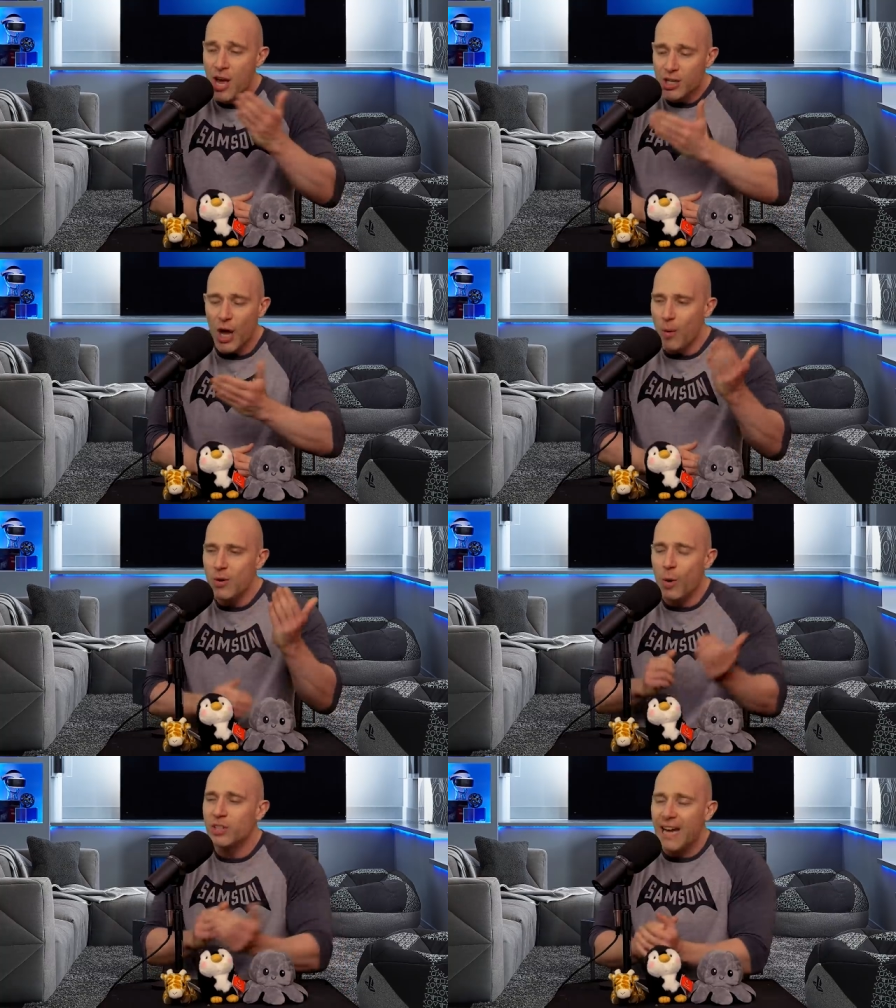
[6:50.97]
Go and
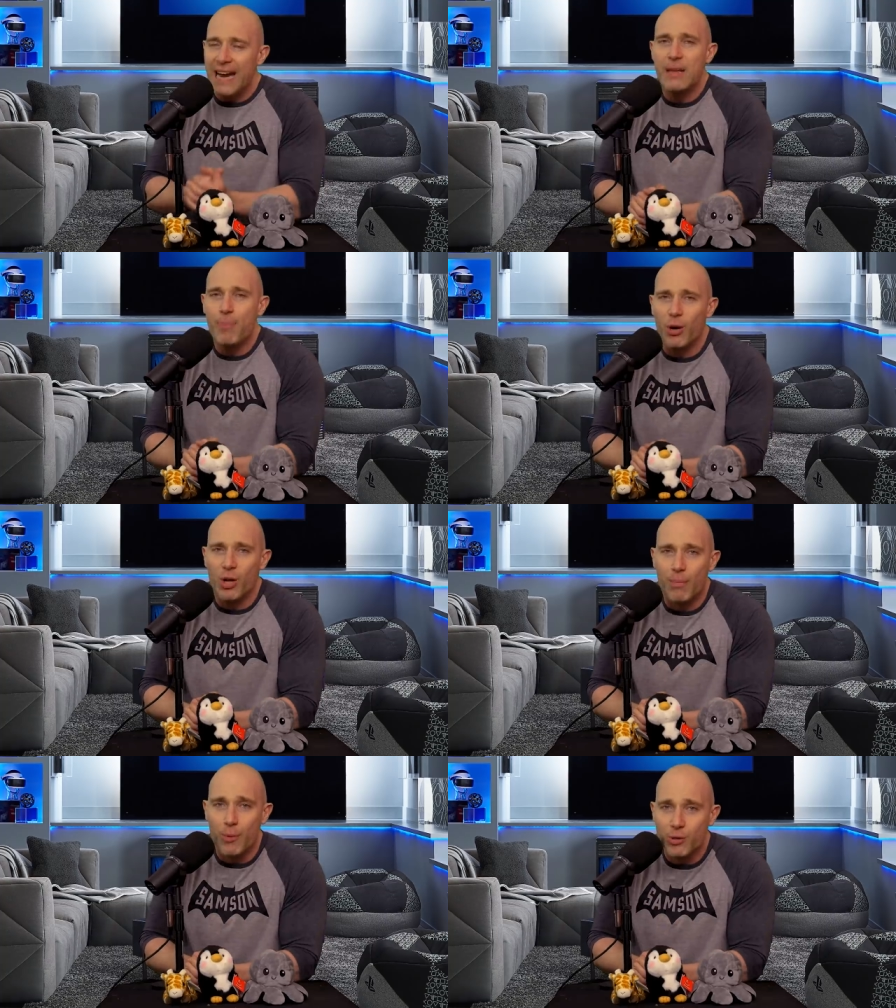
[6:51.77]
watch anybody on
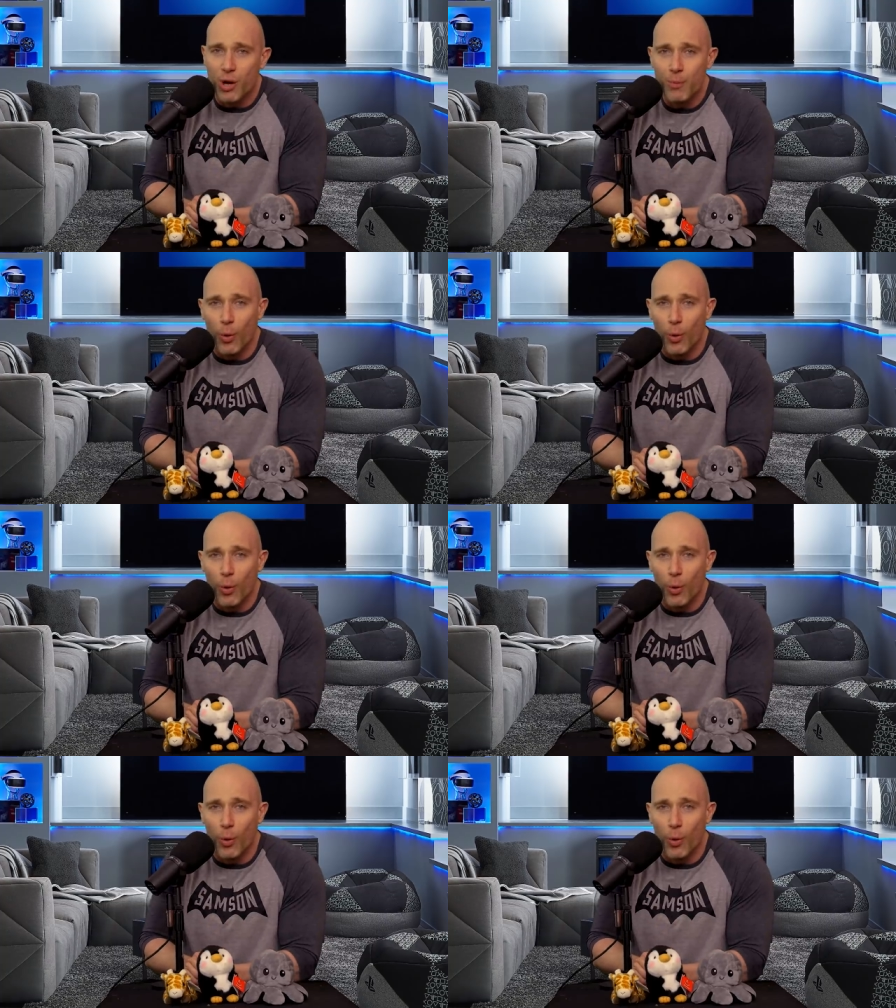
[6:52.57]
a BOSU